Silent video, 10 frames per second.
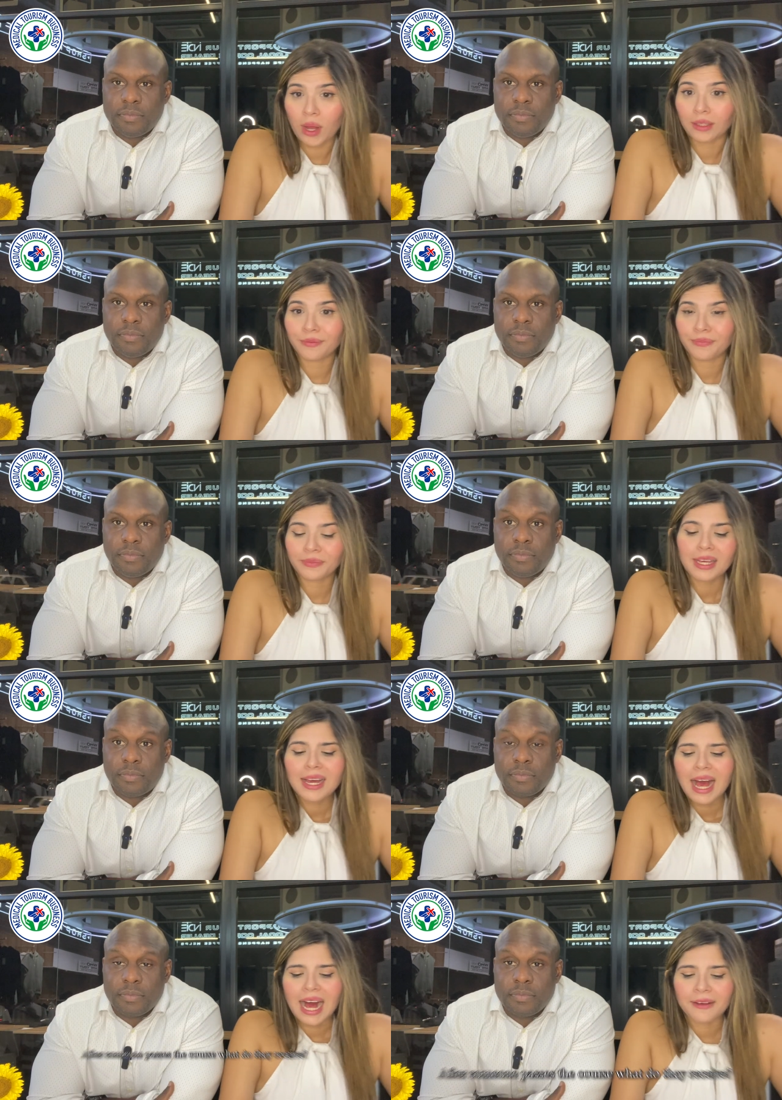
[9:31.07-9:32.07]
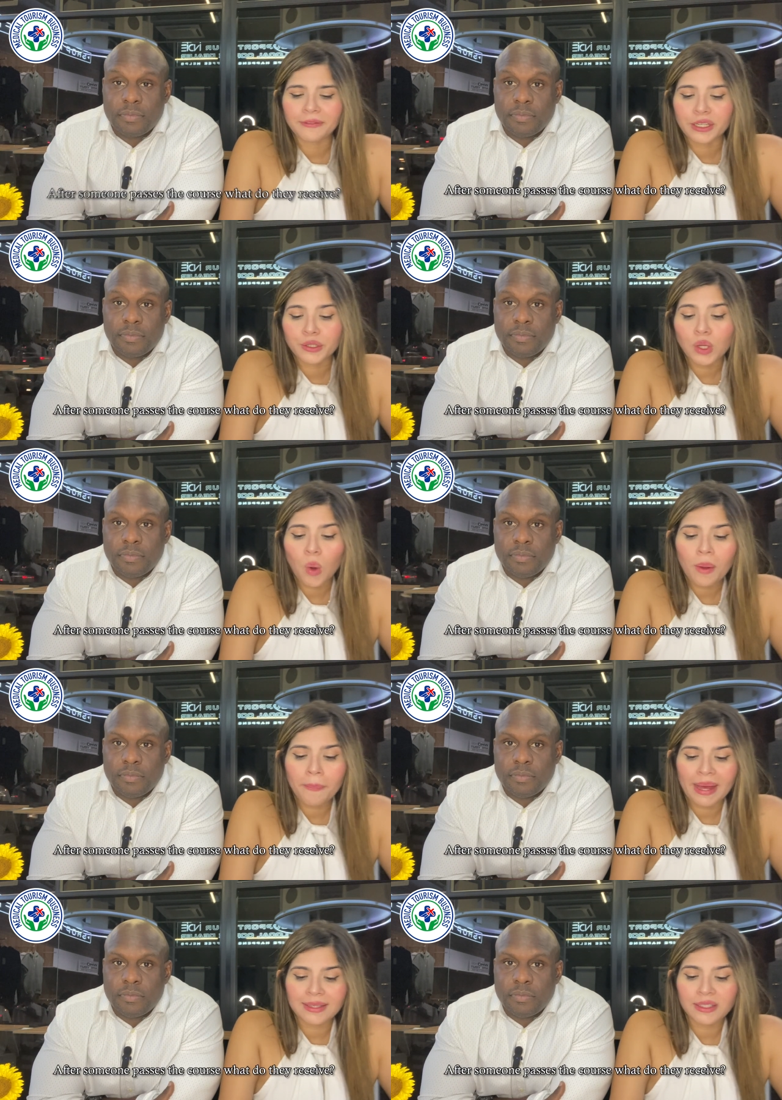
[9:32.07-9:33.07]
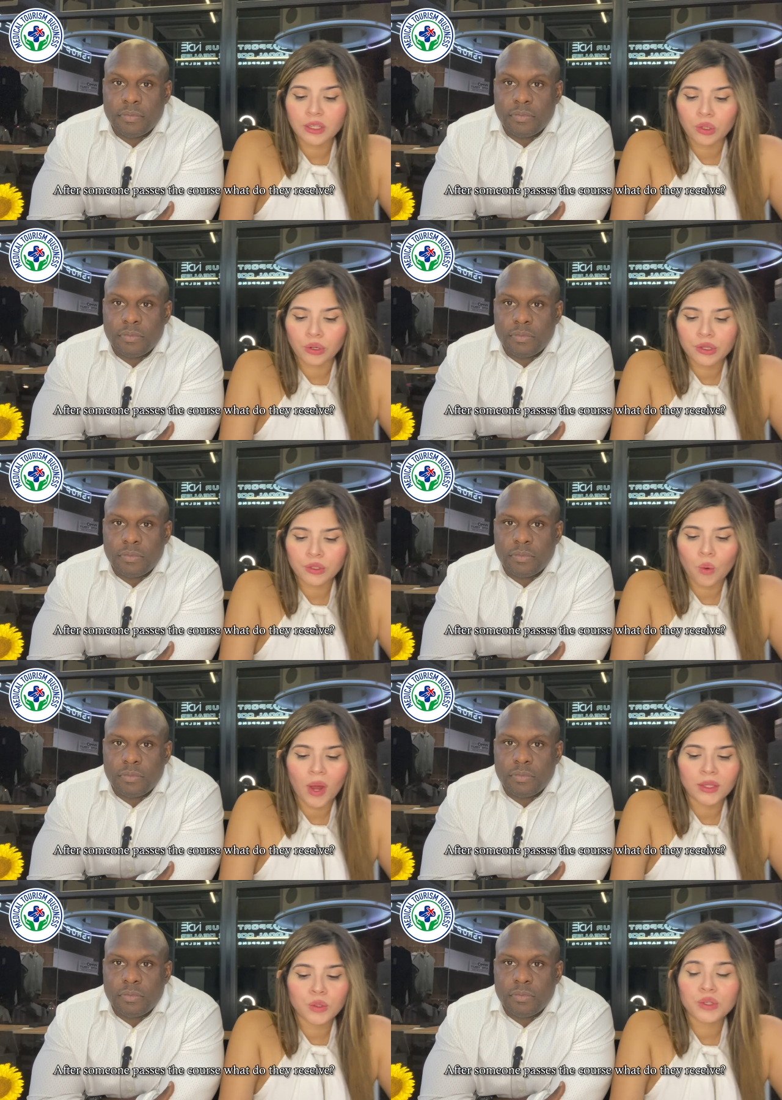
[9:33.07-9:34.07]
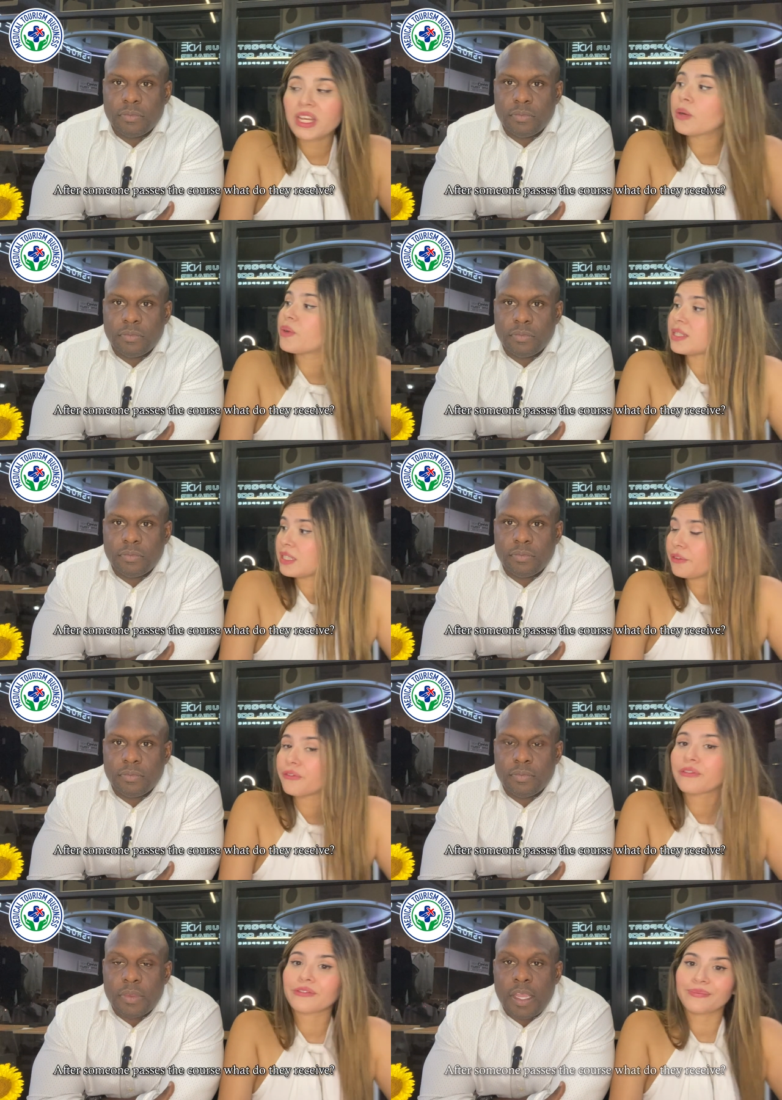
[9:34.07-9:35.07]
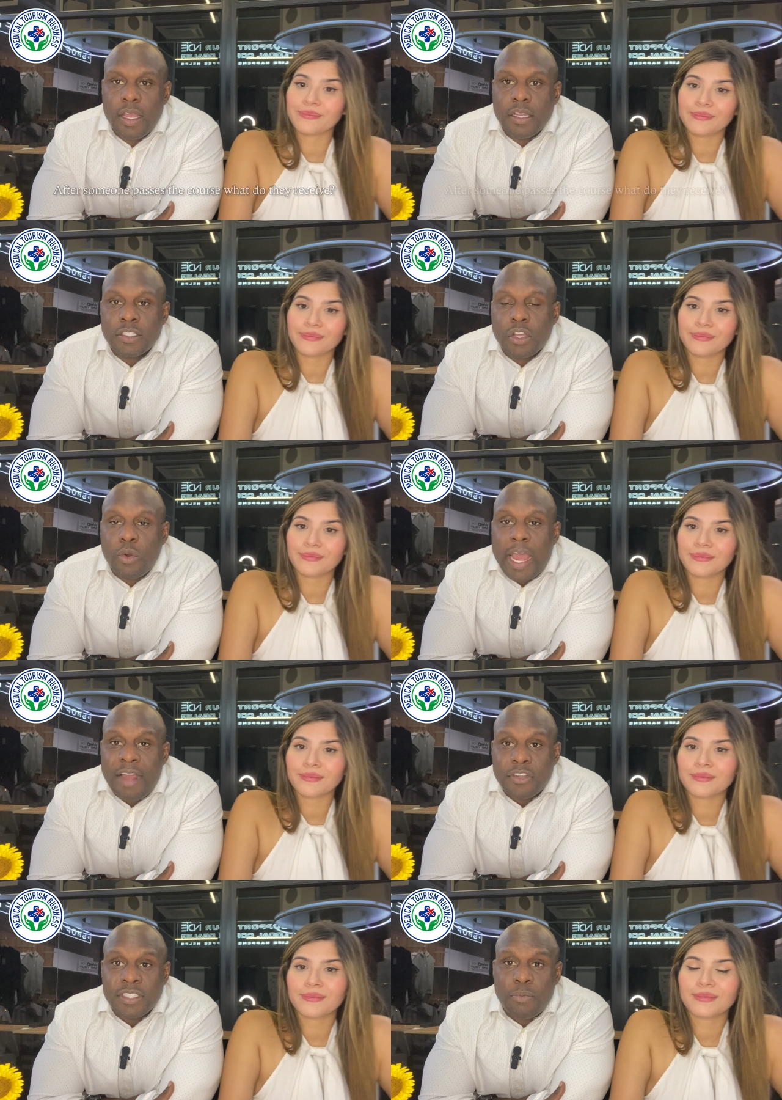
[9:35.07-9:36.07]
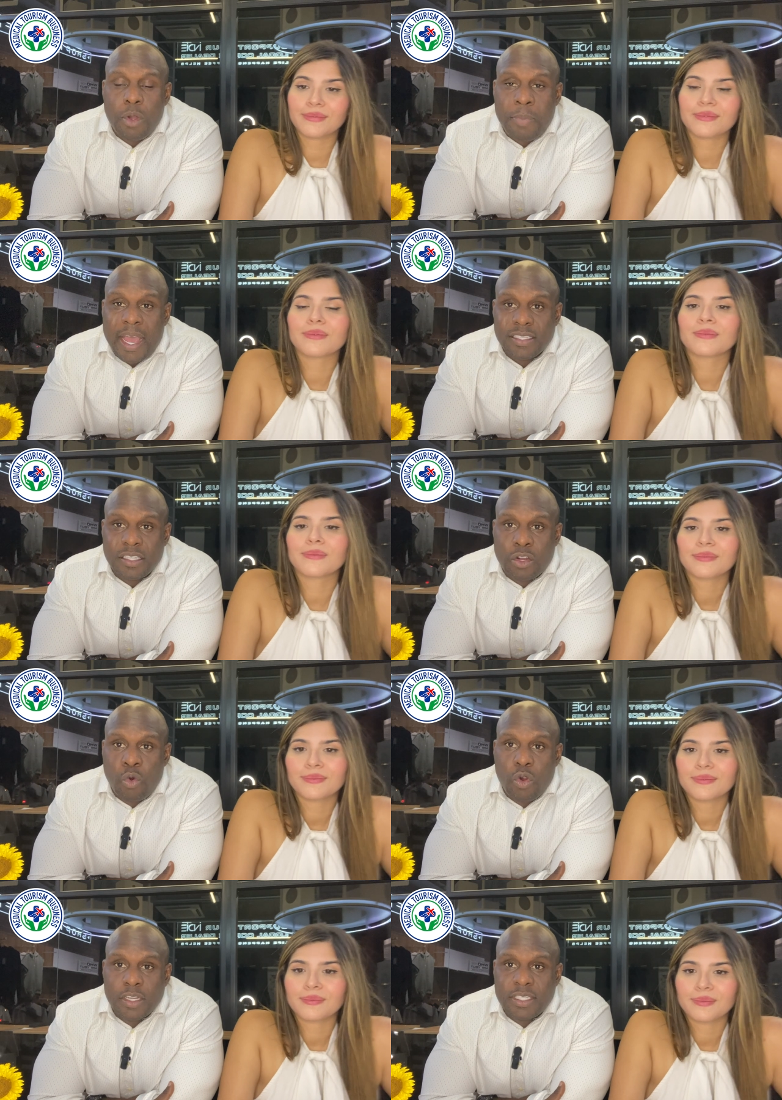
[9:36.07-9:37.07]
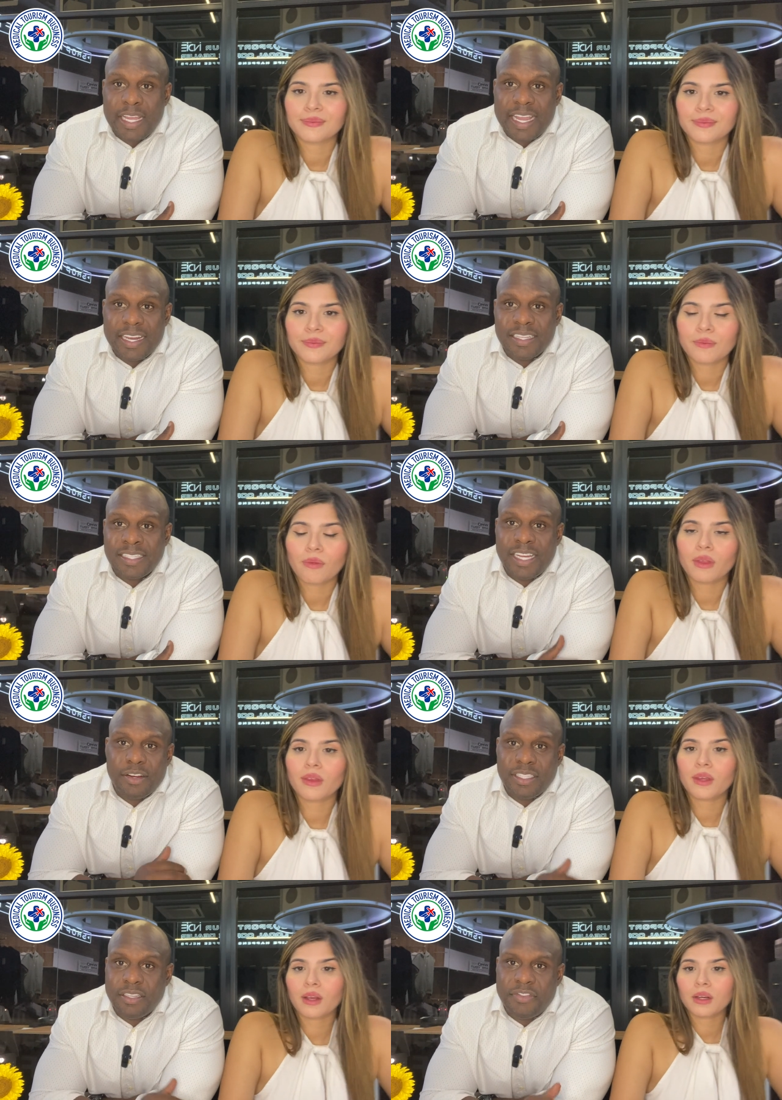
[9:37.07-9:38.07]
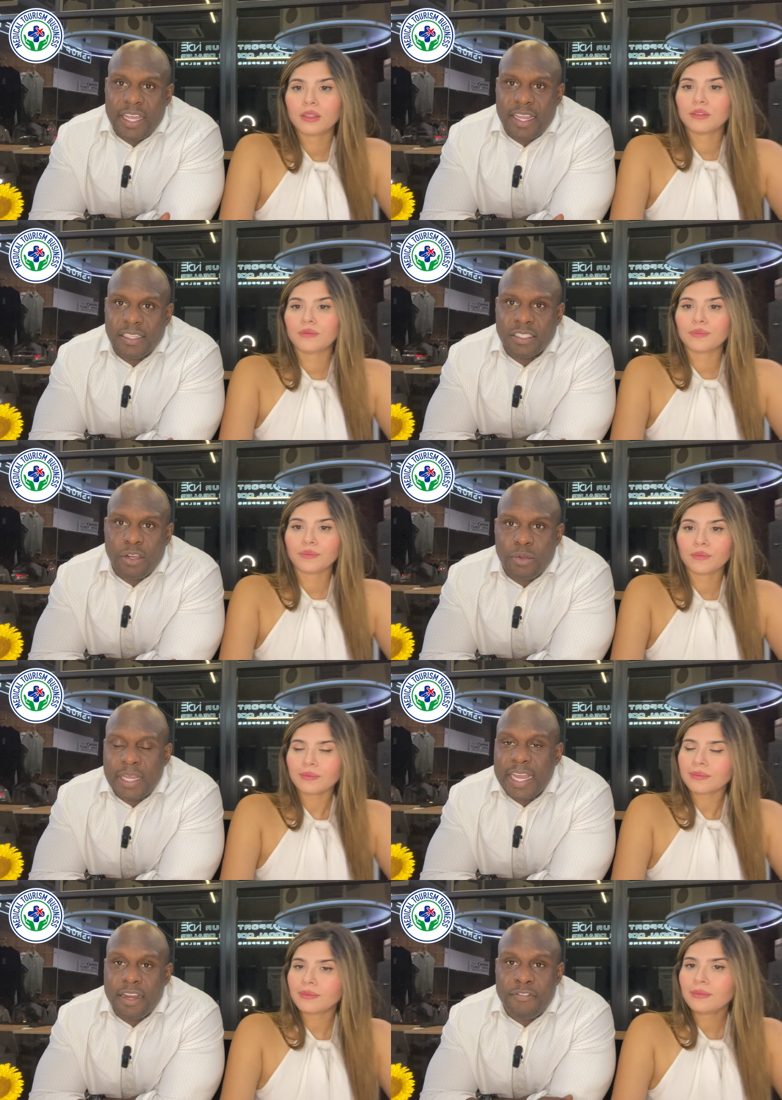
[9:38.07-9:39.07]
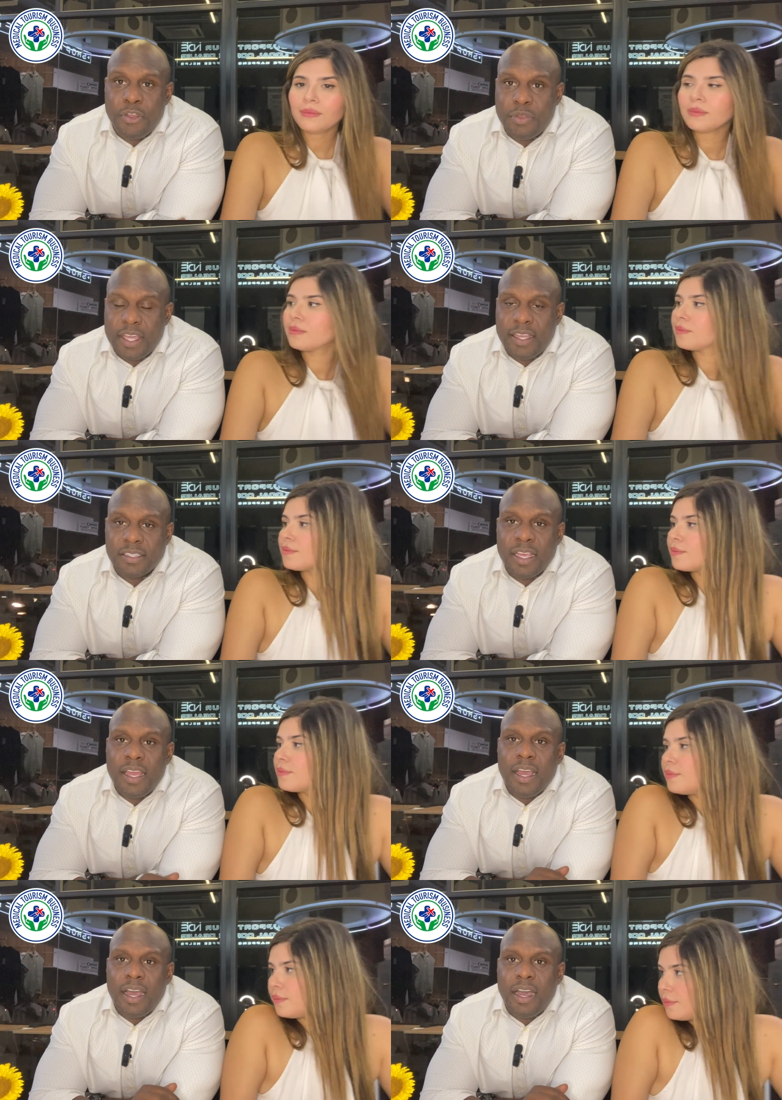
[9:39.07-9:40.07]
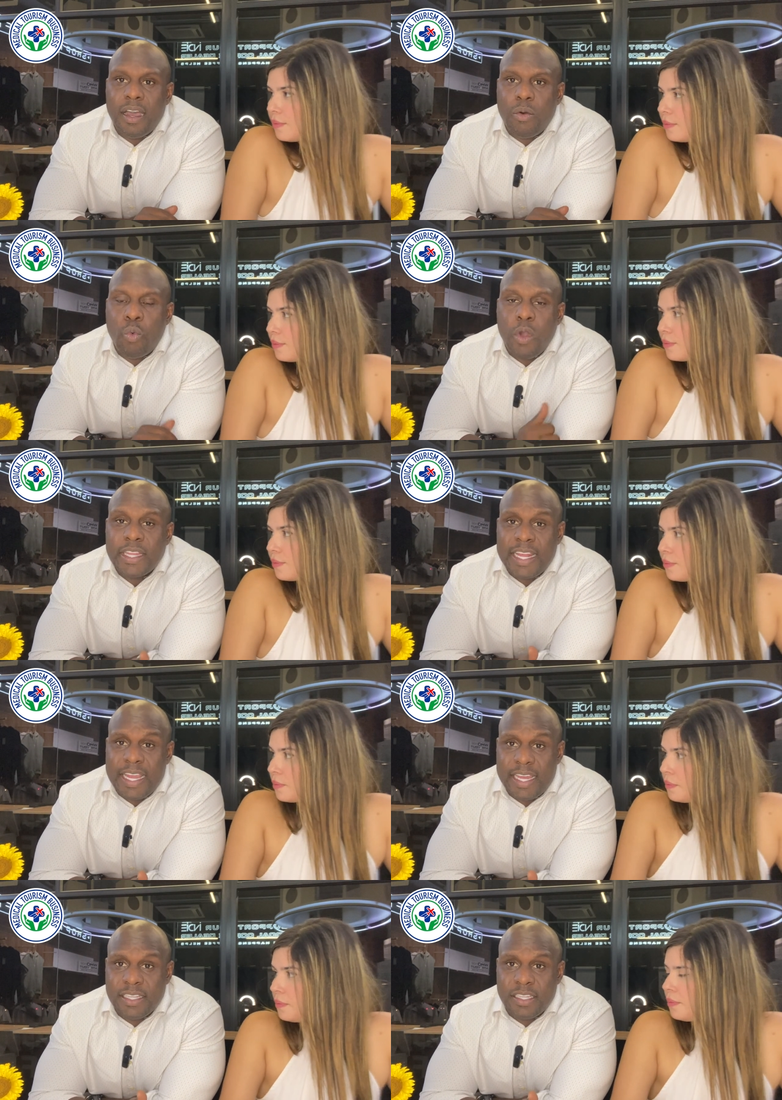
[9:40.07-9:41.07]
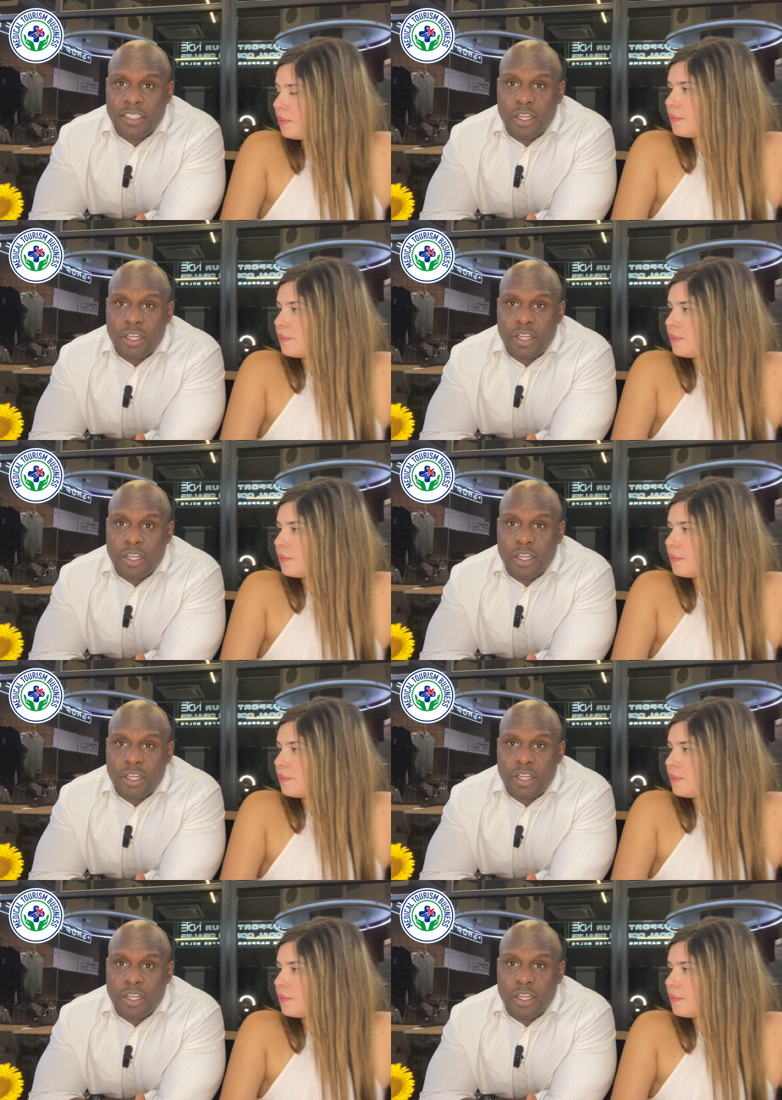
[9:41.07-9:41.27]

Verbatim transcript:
Speaker 1: Well, after someone passes the course, what do they receive?
Speaker 2: So after someone passes the course, they get a series of things. So they get a few things. Uh, one thing they get is a